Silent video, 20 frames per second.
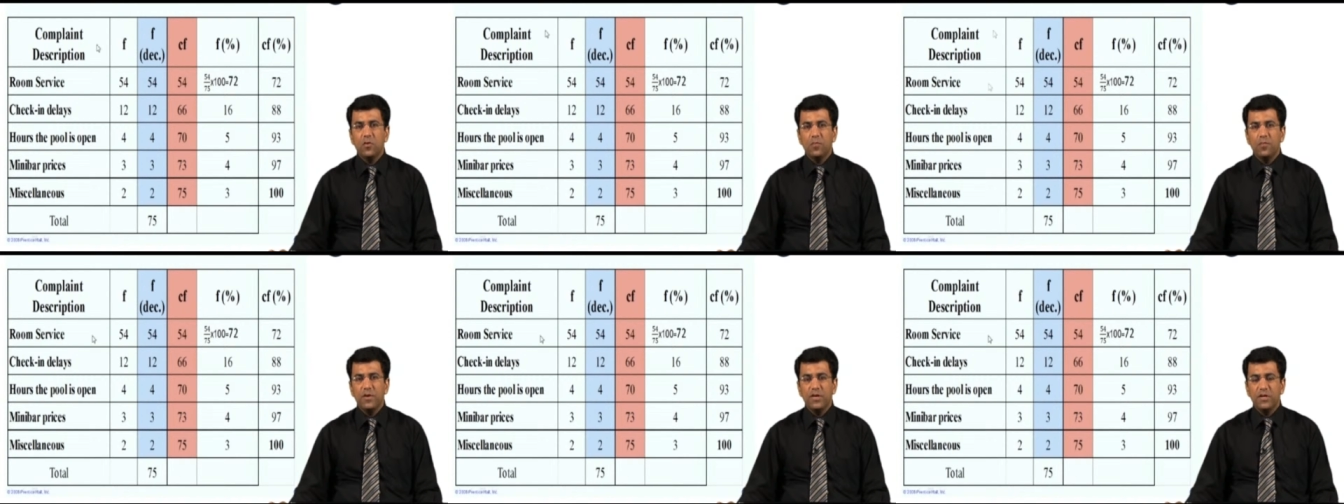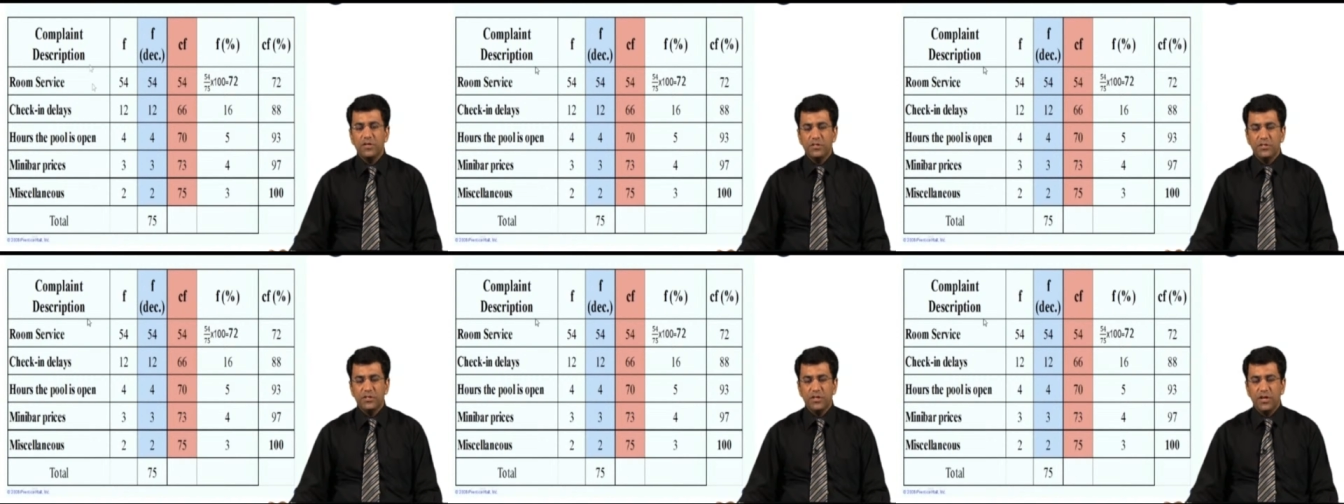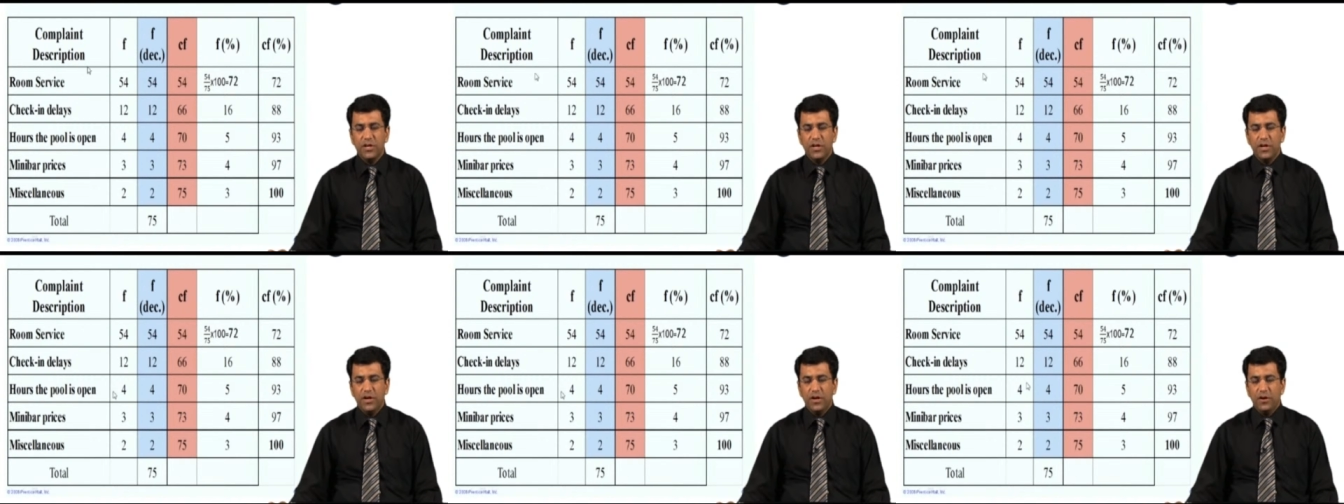
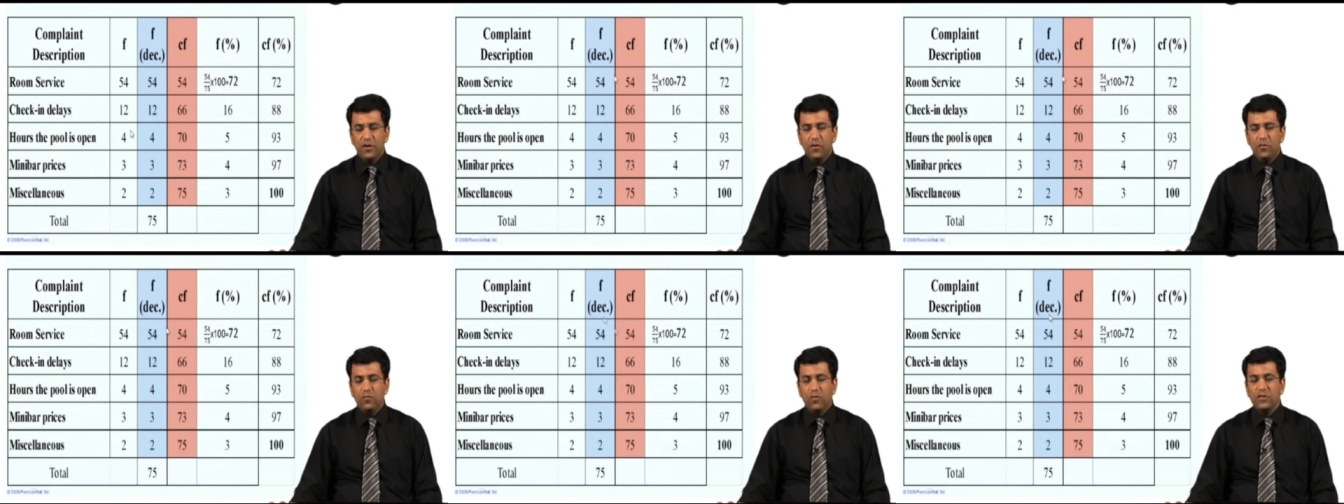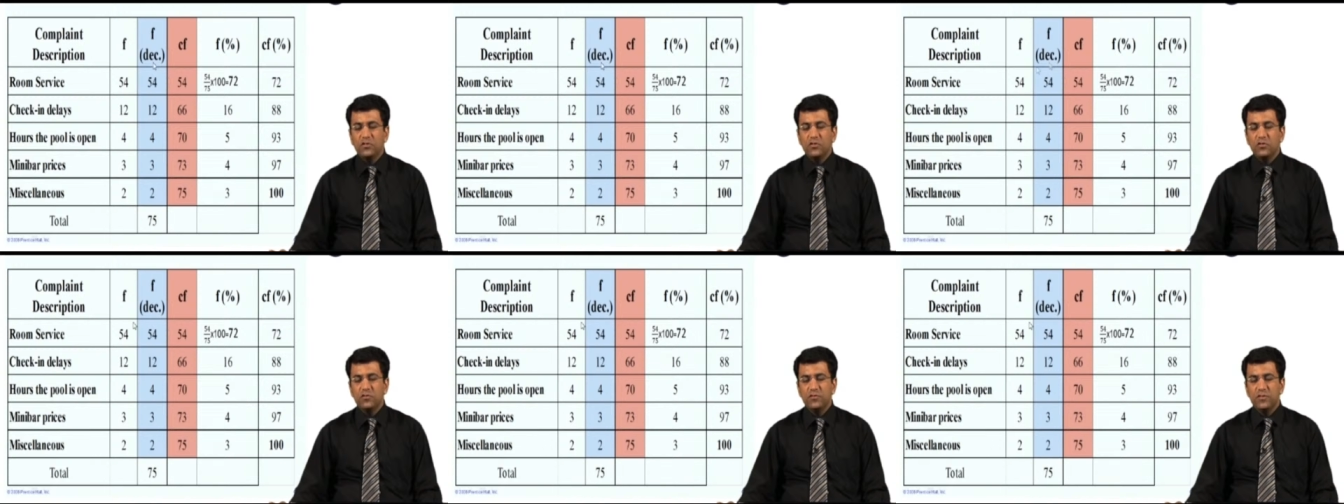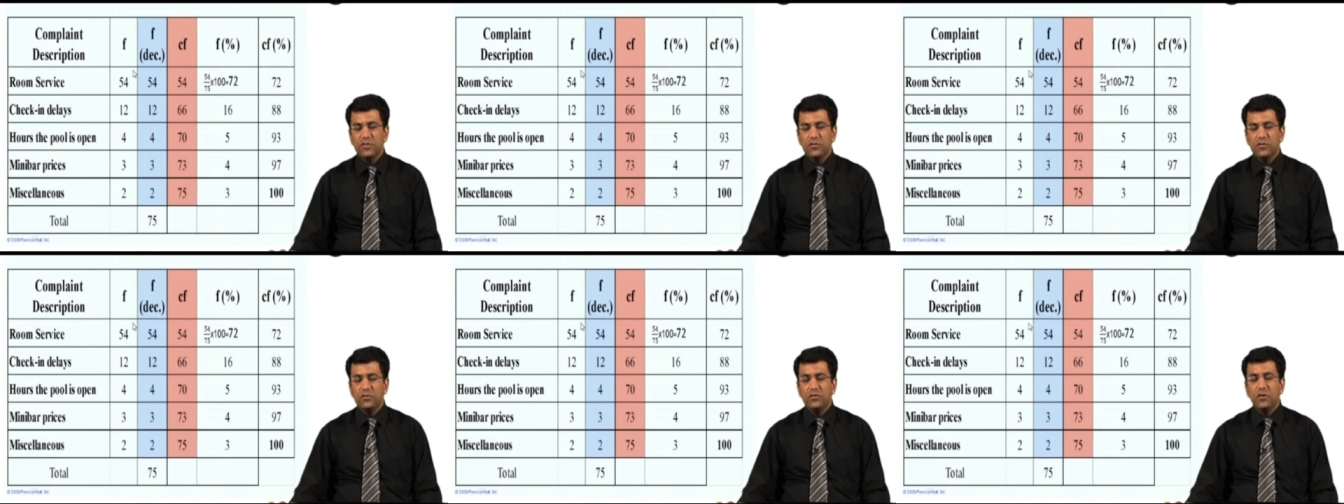complaints. Now what
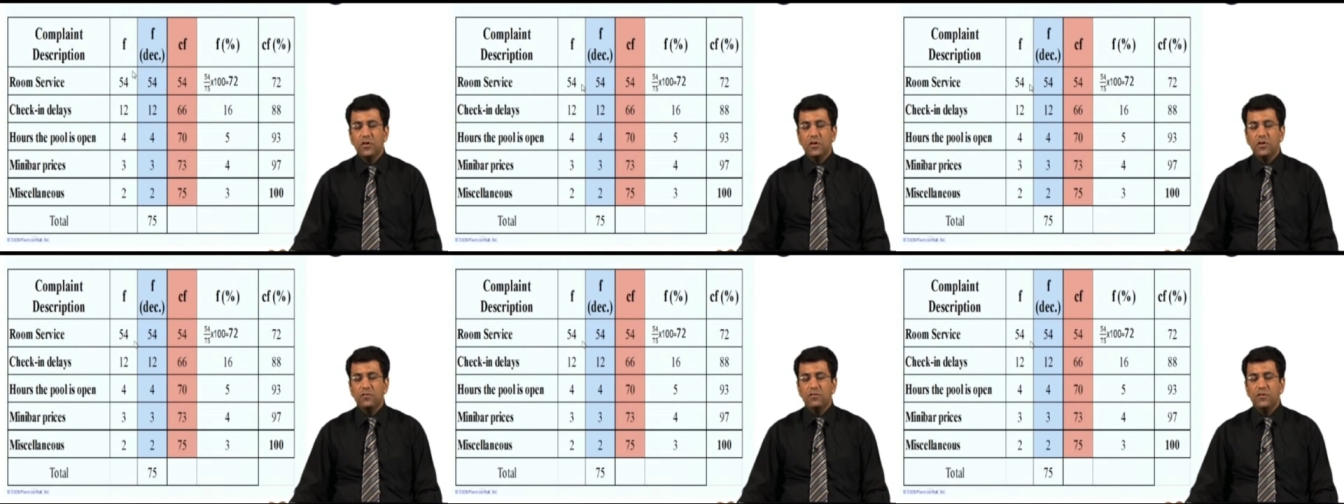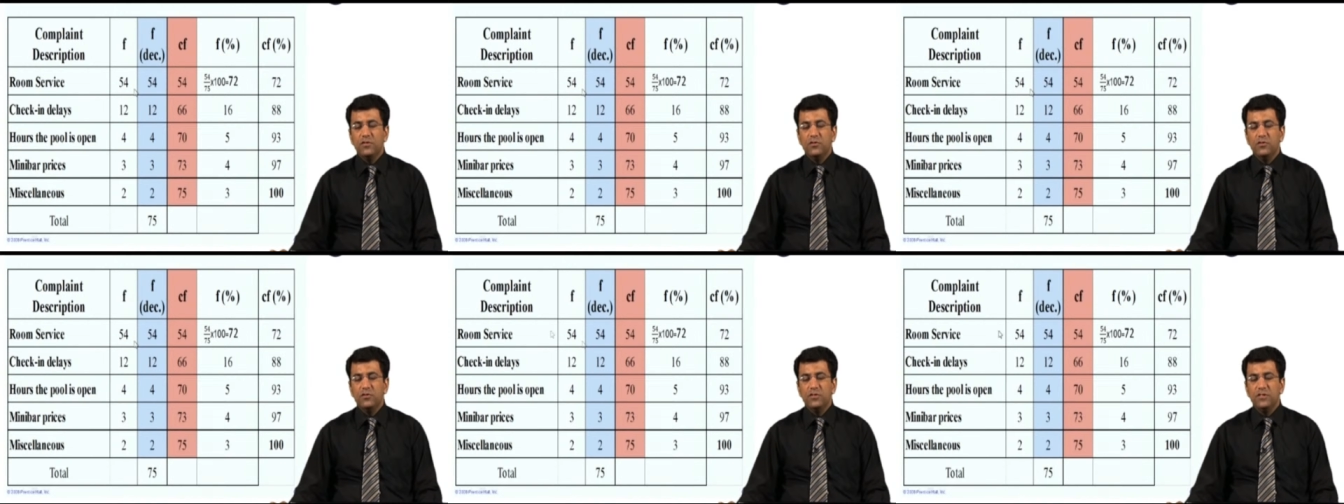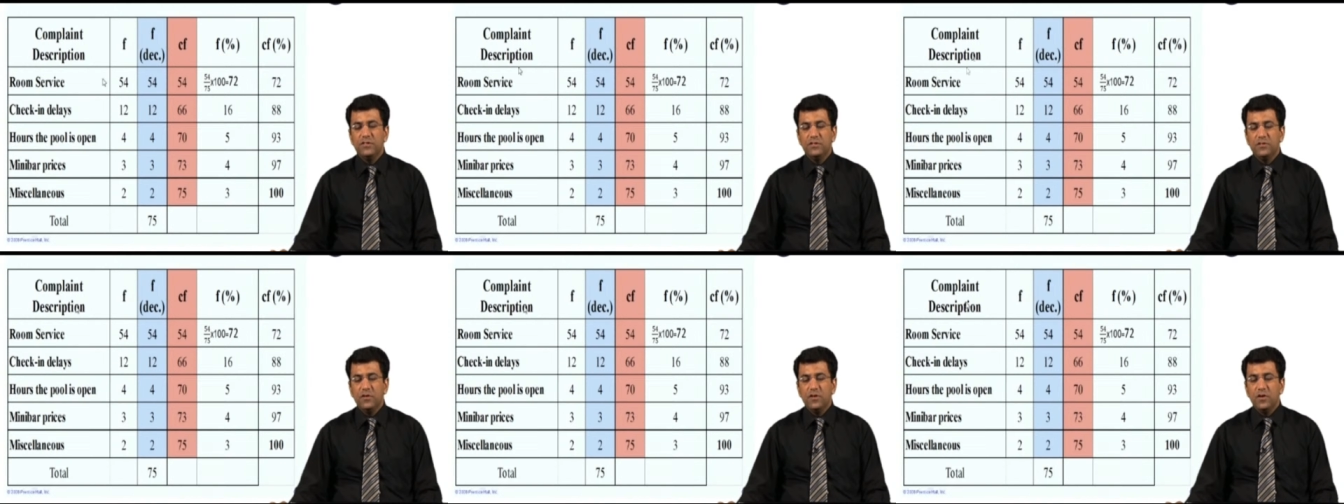should we do? We
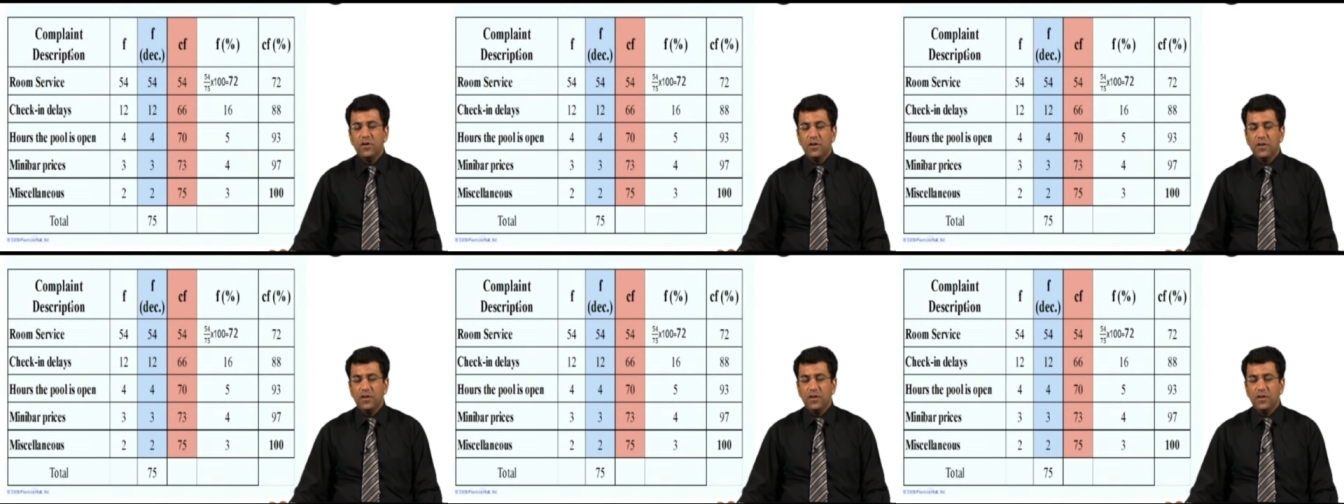should